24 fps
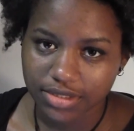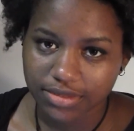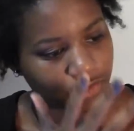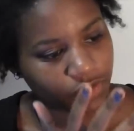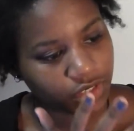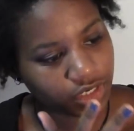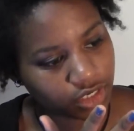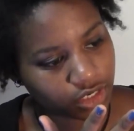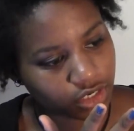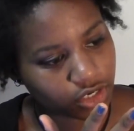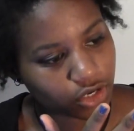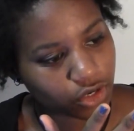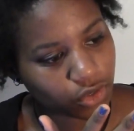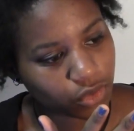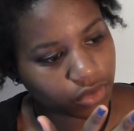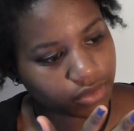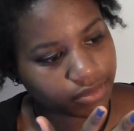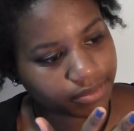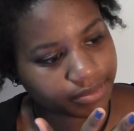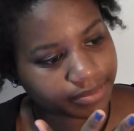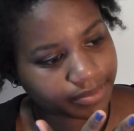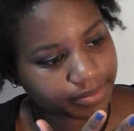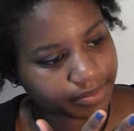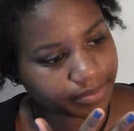If you didn't know,
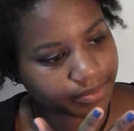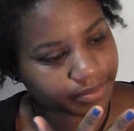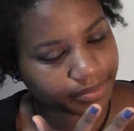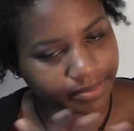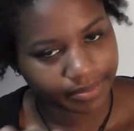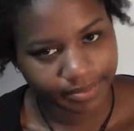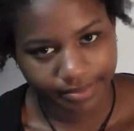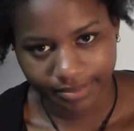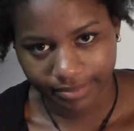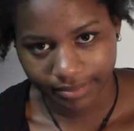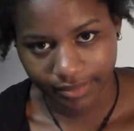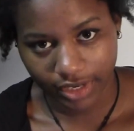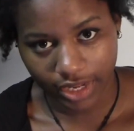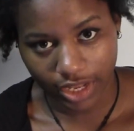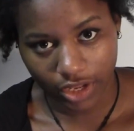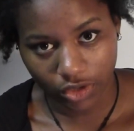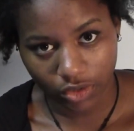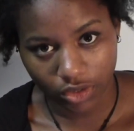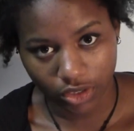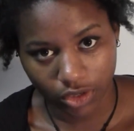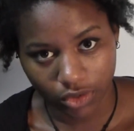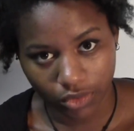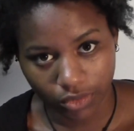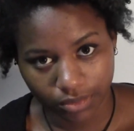now
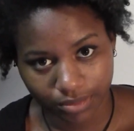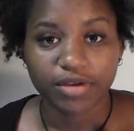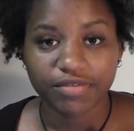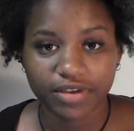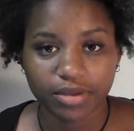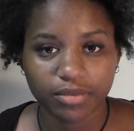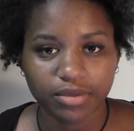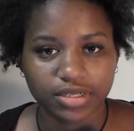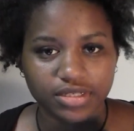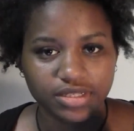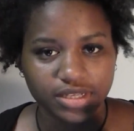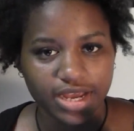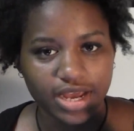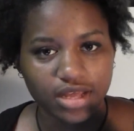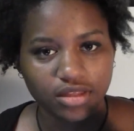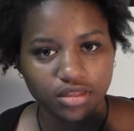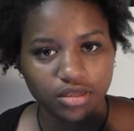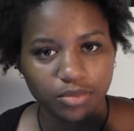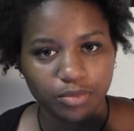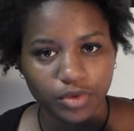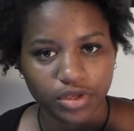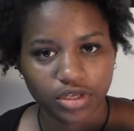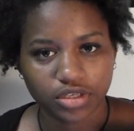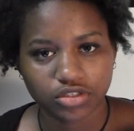you know. My family is
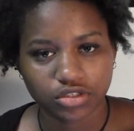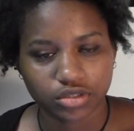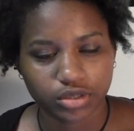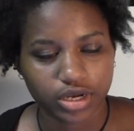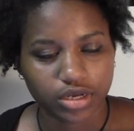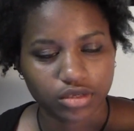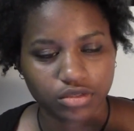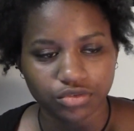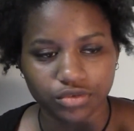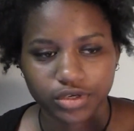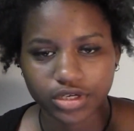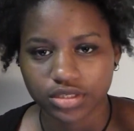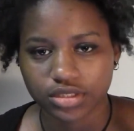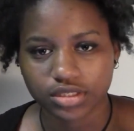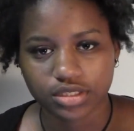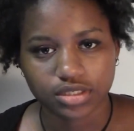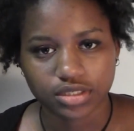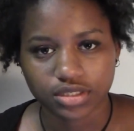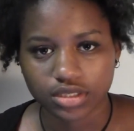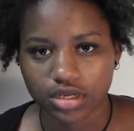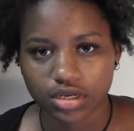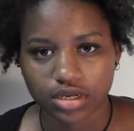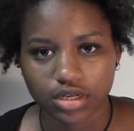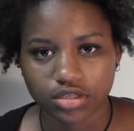Catholic based, so I was raised in
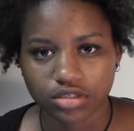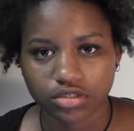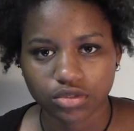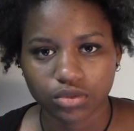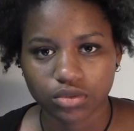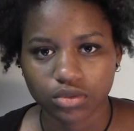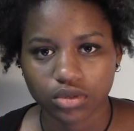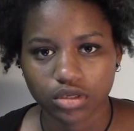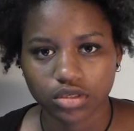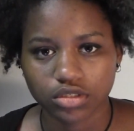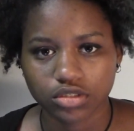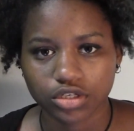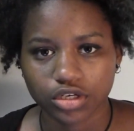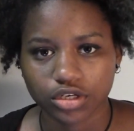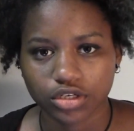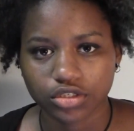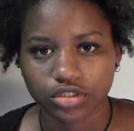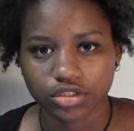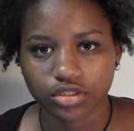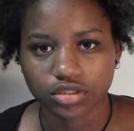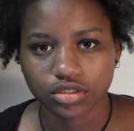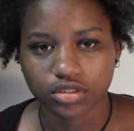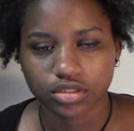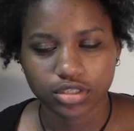Sunday school and
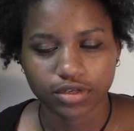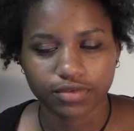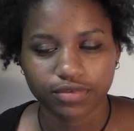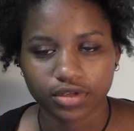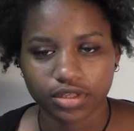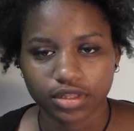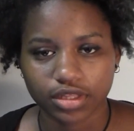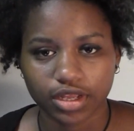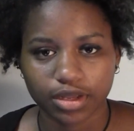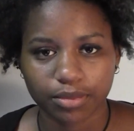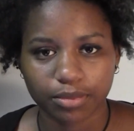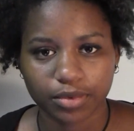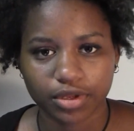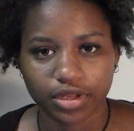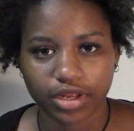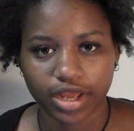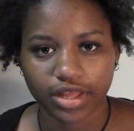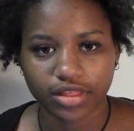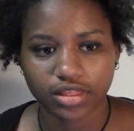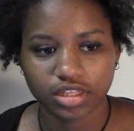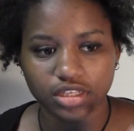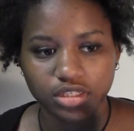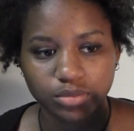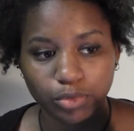church and stuff like that, but
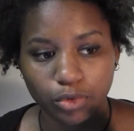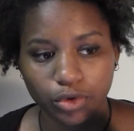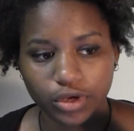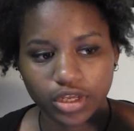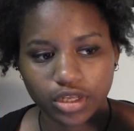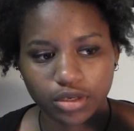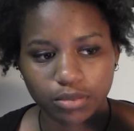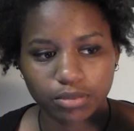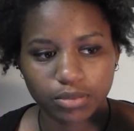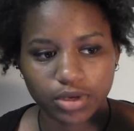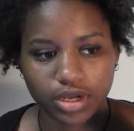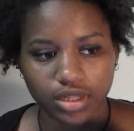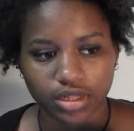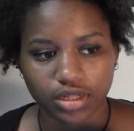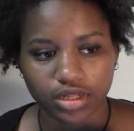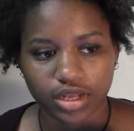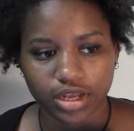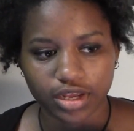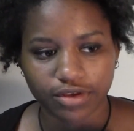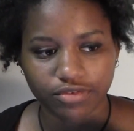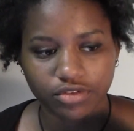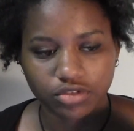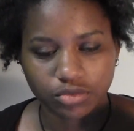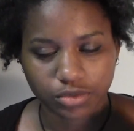at this point in my
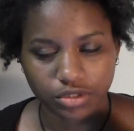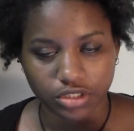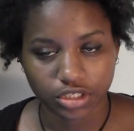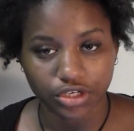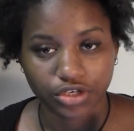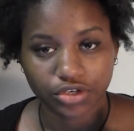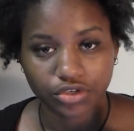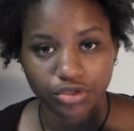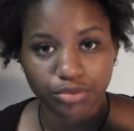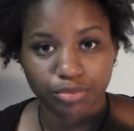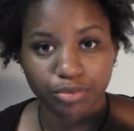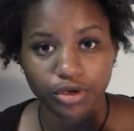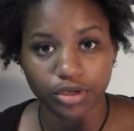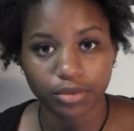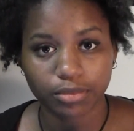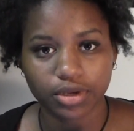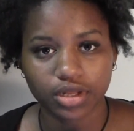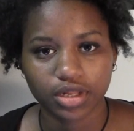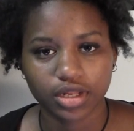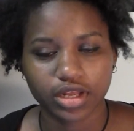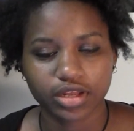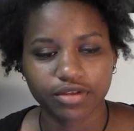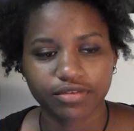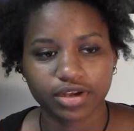life, this particular point in
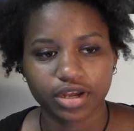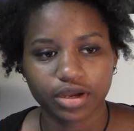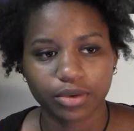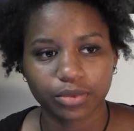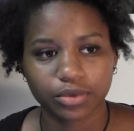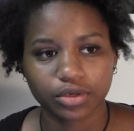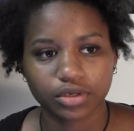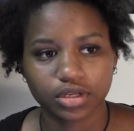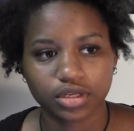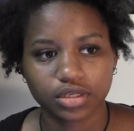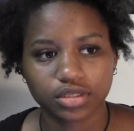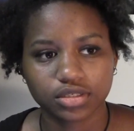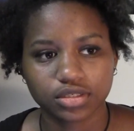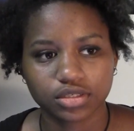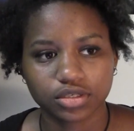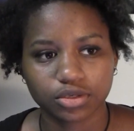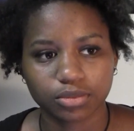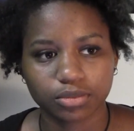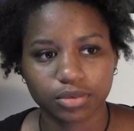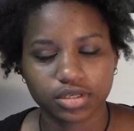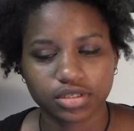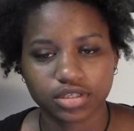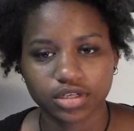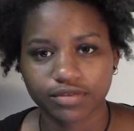my life, I would
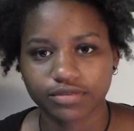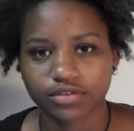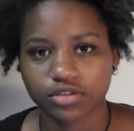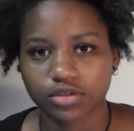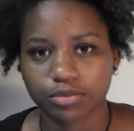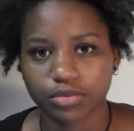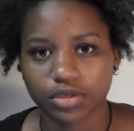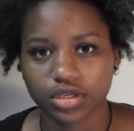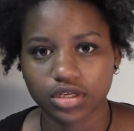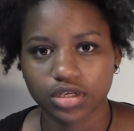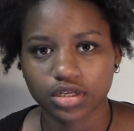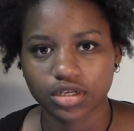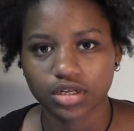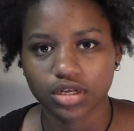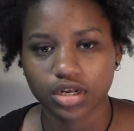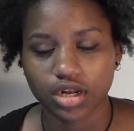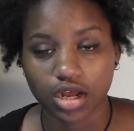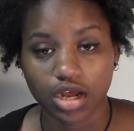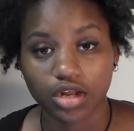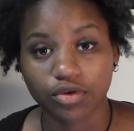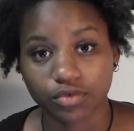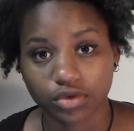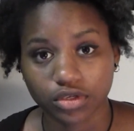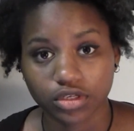consider myself to be
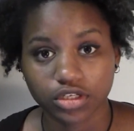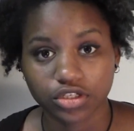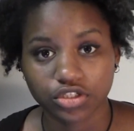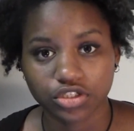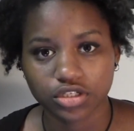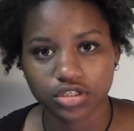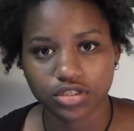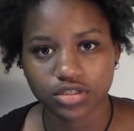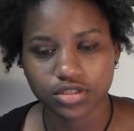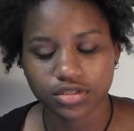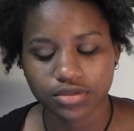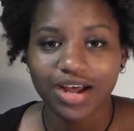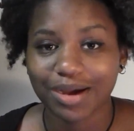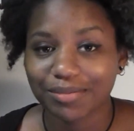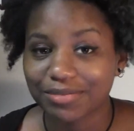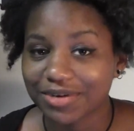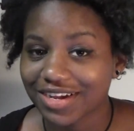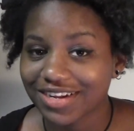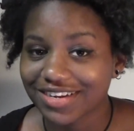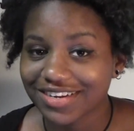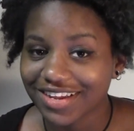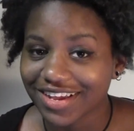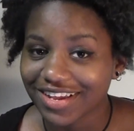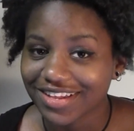non-religious. I'm
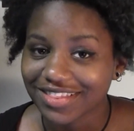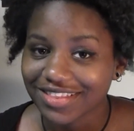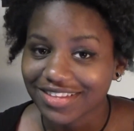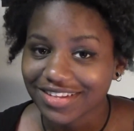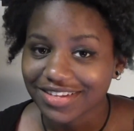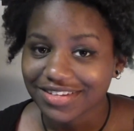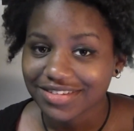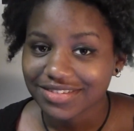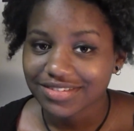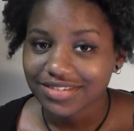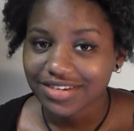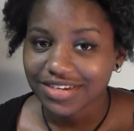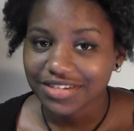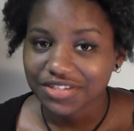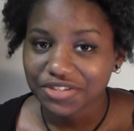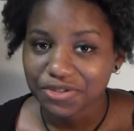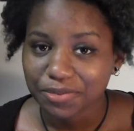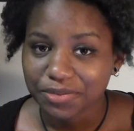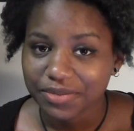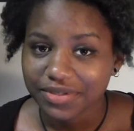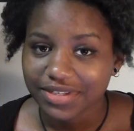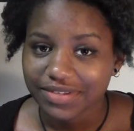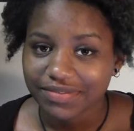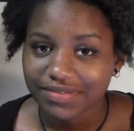not an atheist. I do
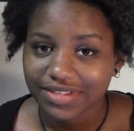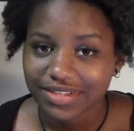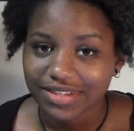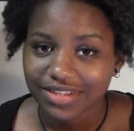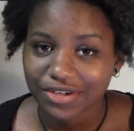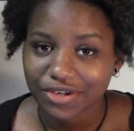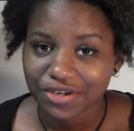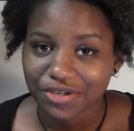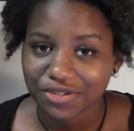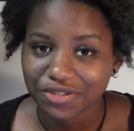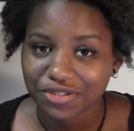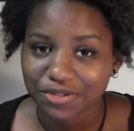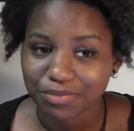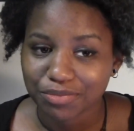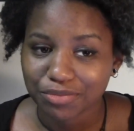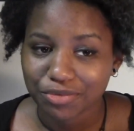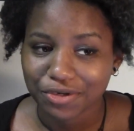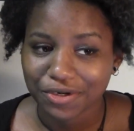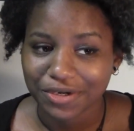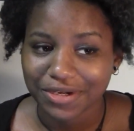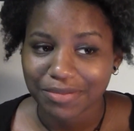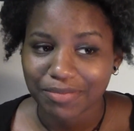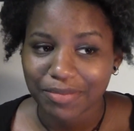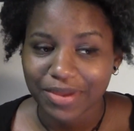believe that there are some
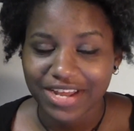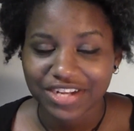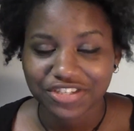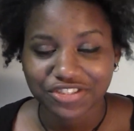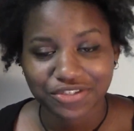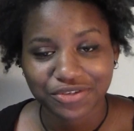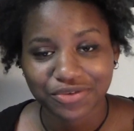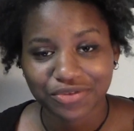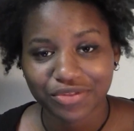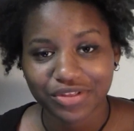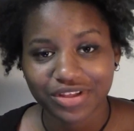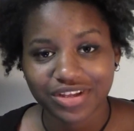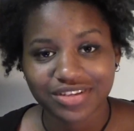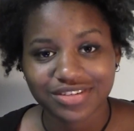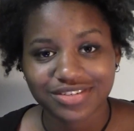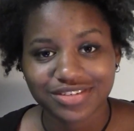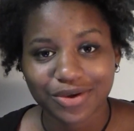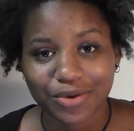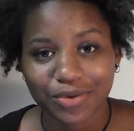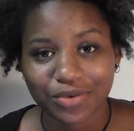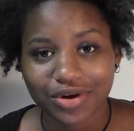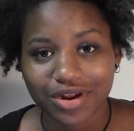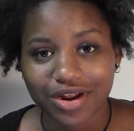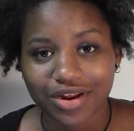pretty magical things
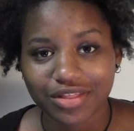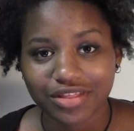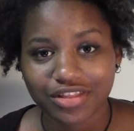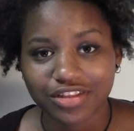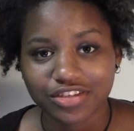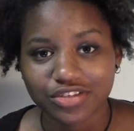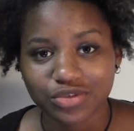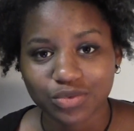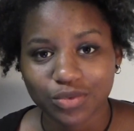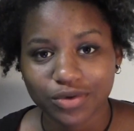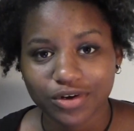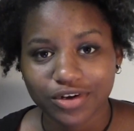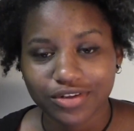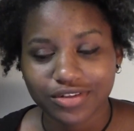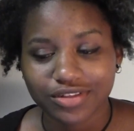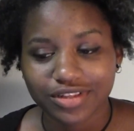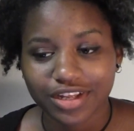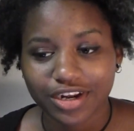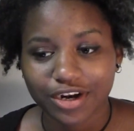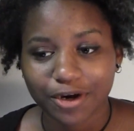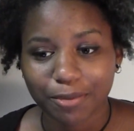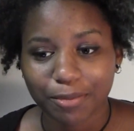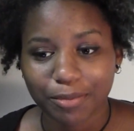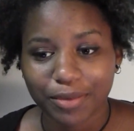going on in this world
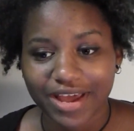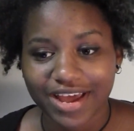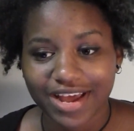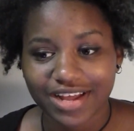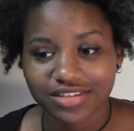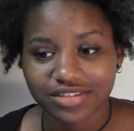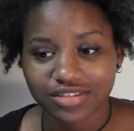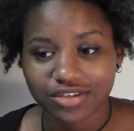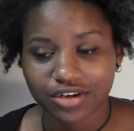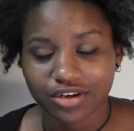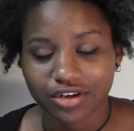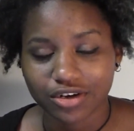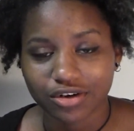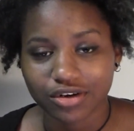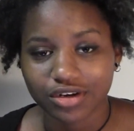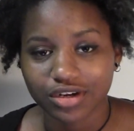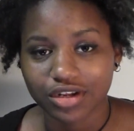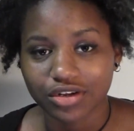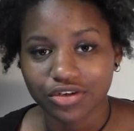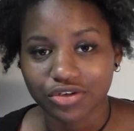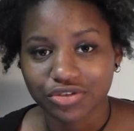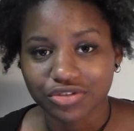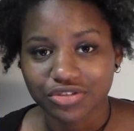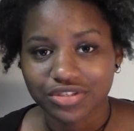that are past our current
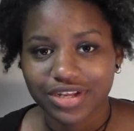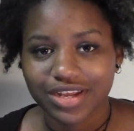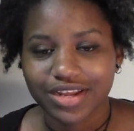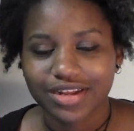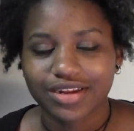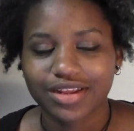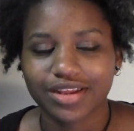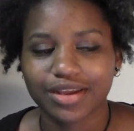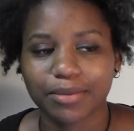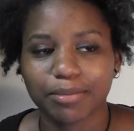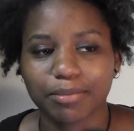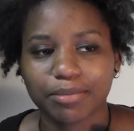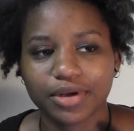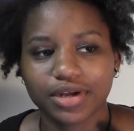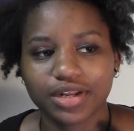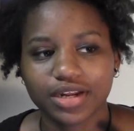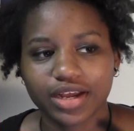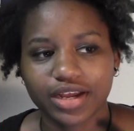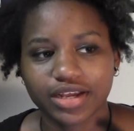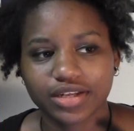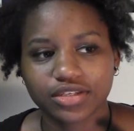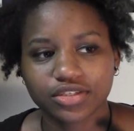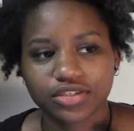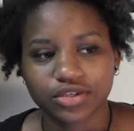understanding, but
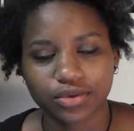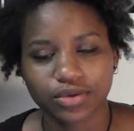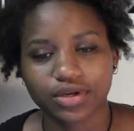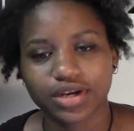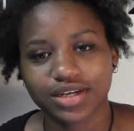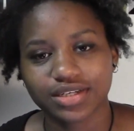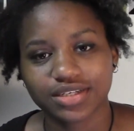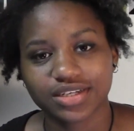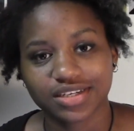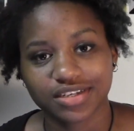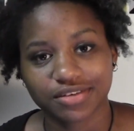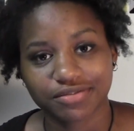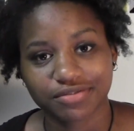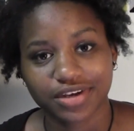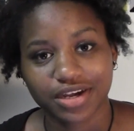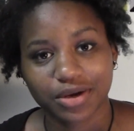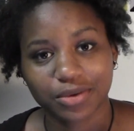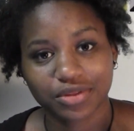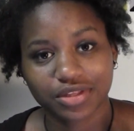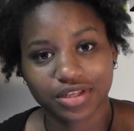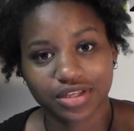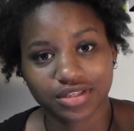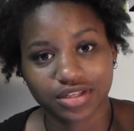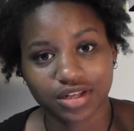I don't identify
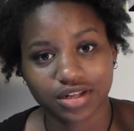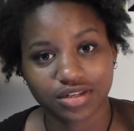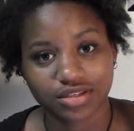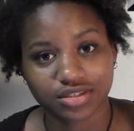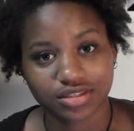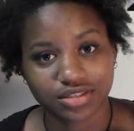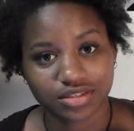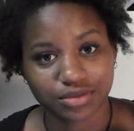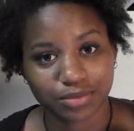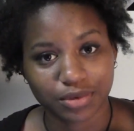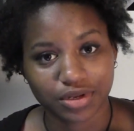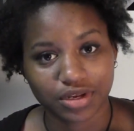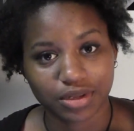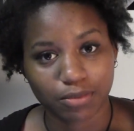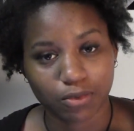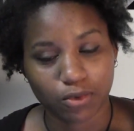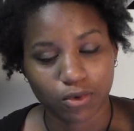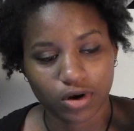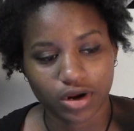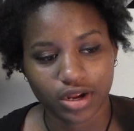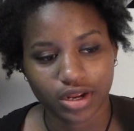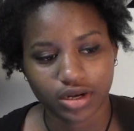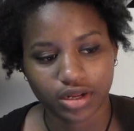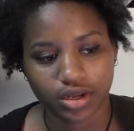with Catholicism
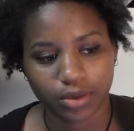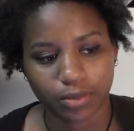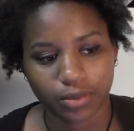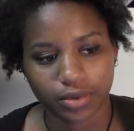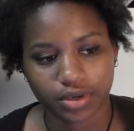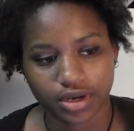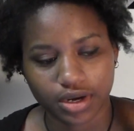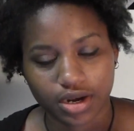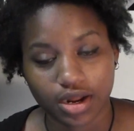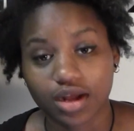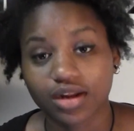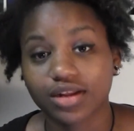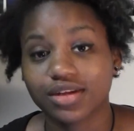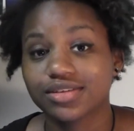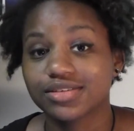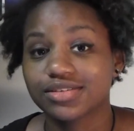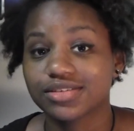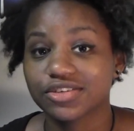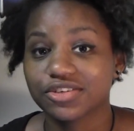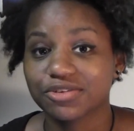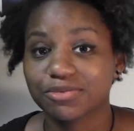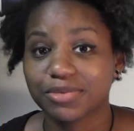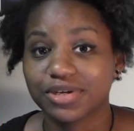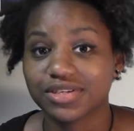anymore, and I would not
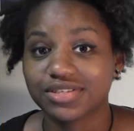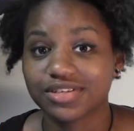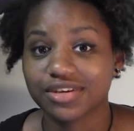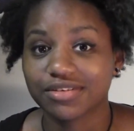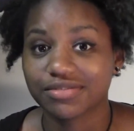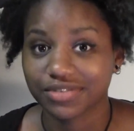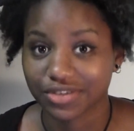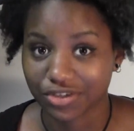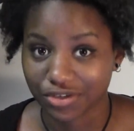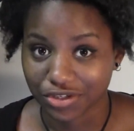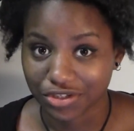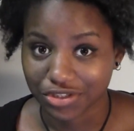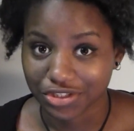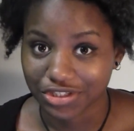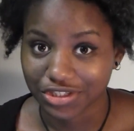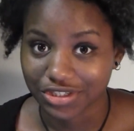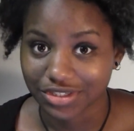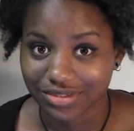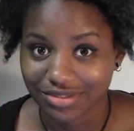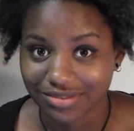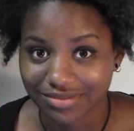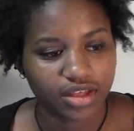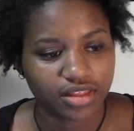consider myself a Christian.